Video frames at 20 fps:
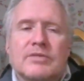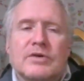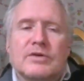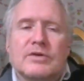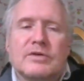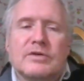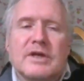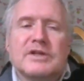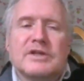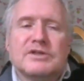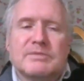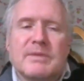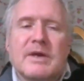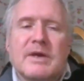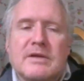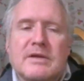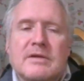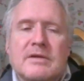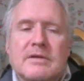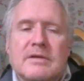But it's
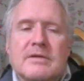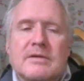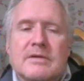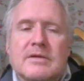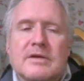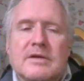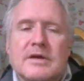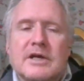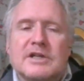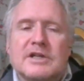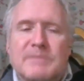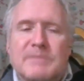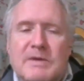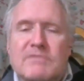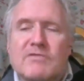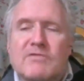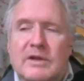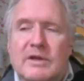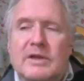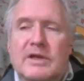been it's
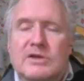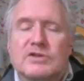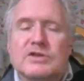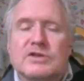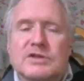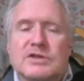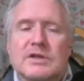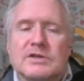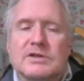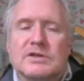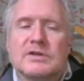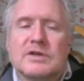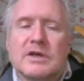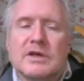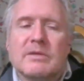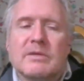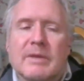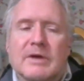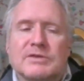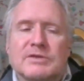been really interesting to
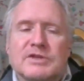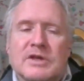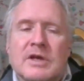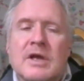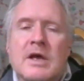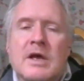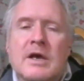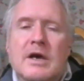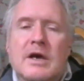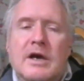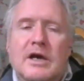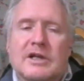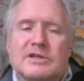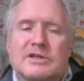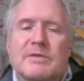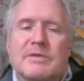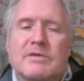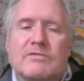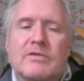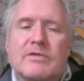think about it.
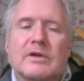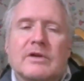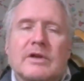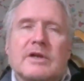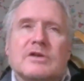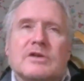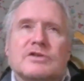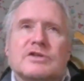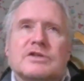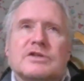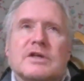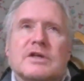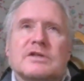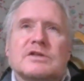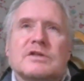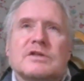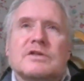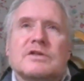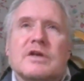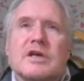And it's been really
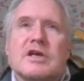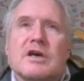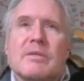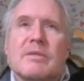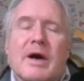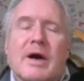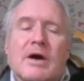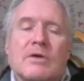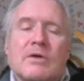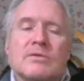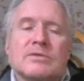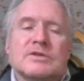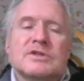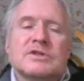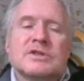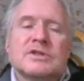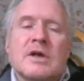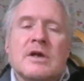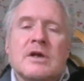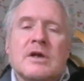interesting to think
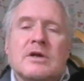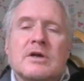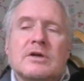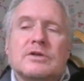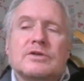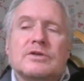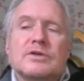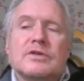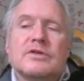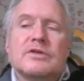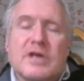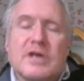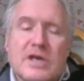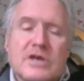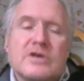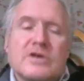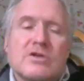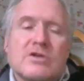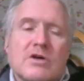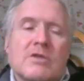about
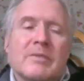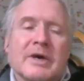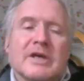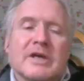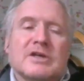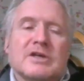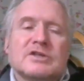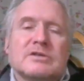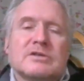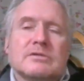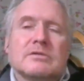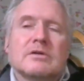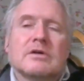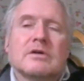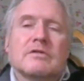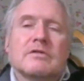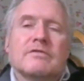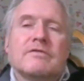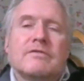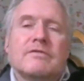the economics
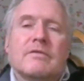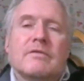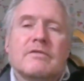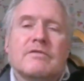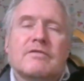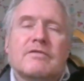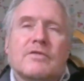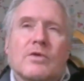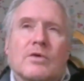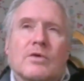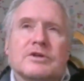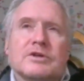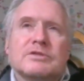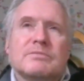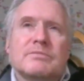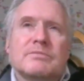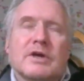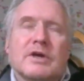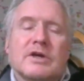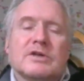of
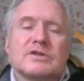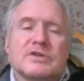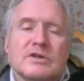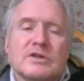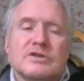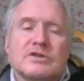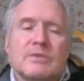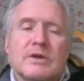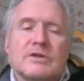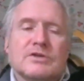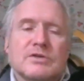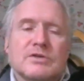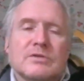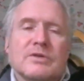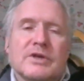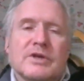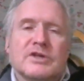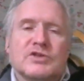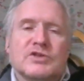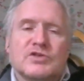fraud, because as well as
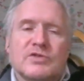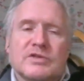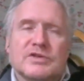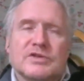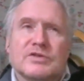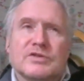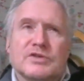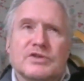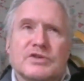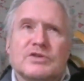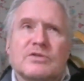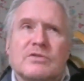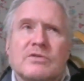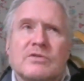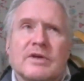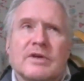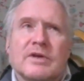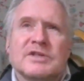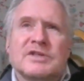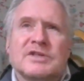all the histories and the
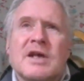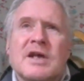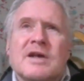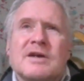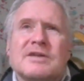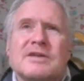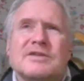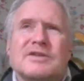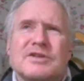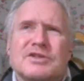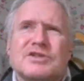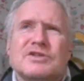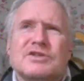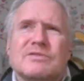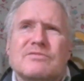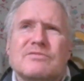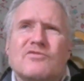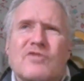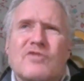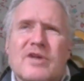stories, there's
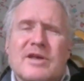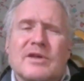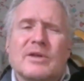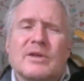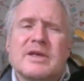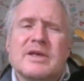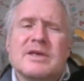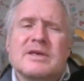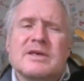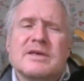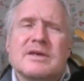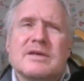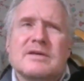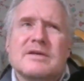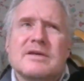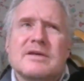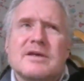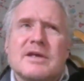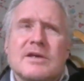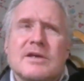some really
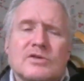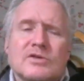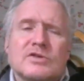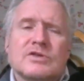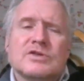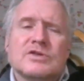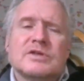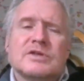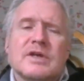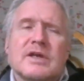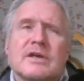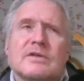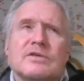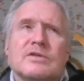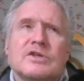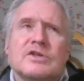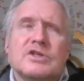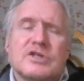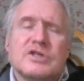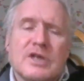
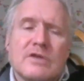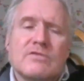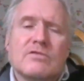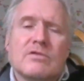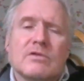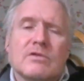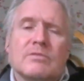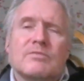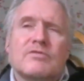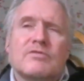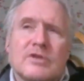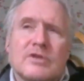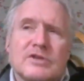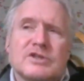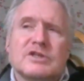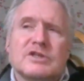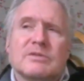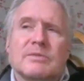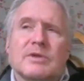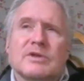interesting general
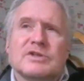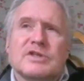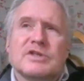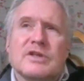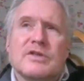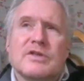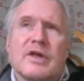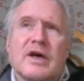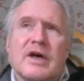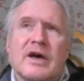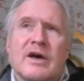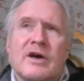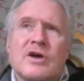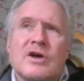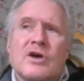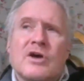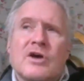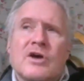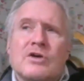principles in there